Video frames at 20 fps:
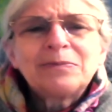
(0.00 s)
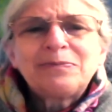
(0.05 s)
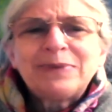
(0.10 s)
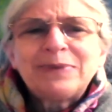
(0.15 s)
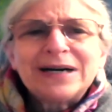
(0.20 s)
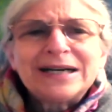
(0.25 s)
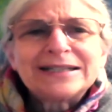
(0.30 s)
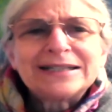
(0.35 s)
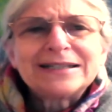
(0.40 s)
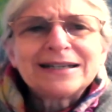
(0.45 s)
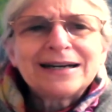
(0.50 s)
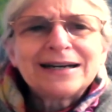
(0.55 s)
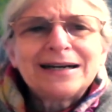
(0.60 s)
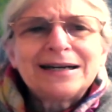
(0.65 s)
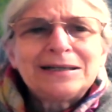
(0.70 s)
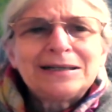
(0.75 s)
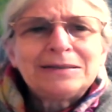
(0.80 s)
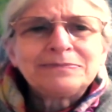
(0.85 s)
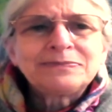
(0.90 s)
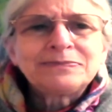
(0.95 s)
But
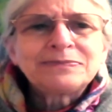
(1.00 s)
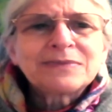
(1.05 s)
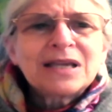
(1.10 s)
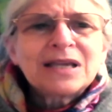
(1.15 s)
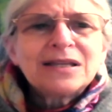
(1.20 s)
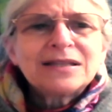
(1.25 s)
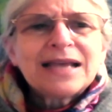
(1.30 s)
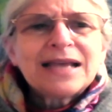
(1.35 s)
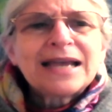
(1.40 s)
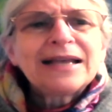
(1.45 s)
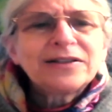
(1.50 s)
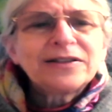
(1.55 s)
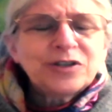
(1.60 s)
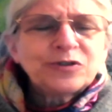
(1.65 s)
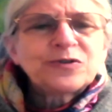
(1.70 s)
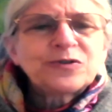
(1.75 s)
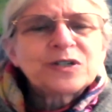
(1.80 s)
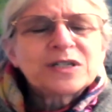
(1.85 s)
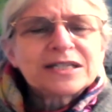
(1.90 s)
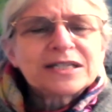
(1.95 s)
um, they held
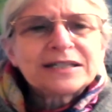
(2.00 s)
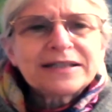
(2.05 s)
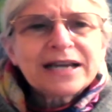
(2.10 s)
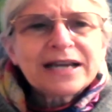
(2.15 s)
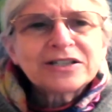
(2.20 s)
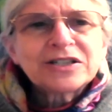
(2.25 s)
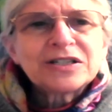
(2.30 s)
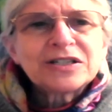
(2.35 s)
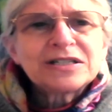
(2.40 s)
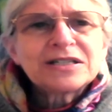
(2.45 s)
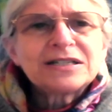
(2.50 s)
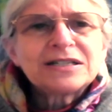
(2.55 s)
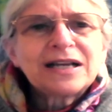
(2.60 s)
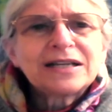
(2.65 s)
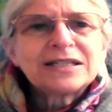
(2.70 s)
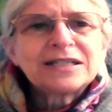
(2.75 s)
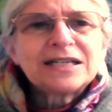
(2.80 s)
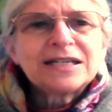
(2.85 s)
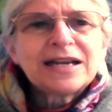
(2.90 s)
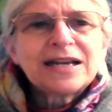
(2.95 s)
their first elections in
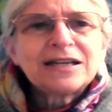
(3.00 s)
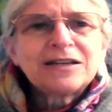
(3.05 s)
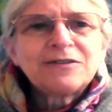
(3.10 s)
nineteen